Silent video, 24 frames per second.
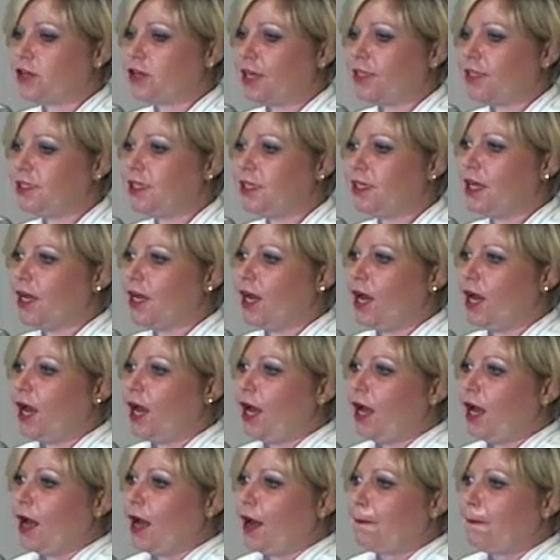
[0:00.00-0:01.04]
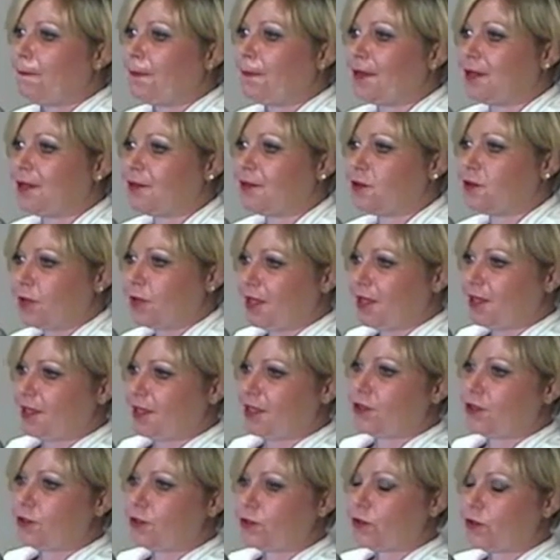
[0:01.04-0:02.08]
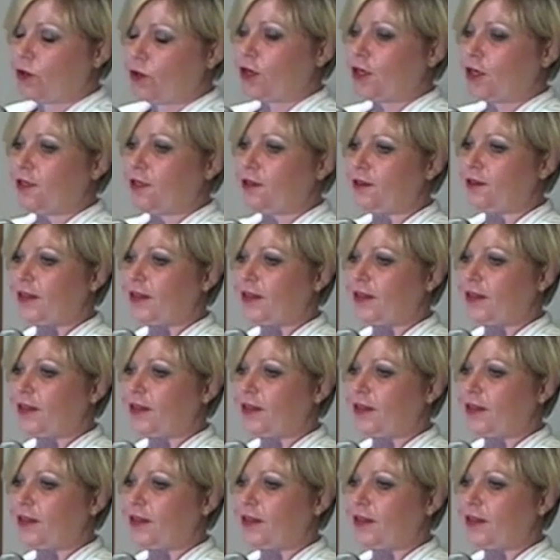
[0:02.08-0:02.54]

it. But the way that Google Earth,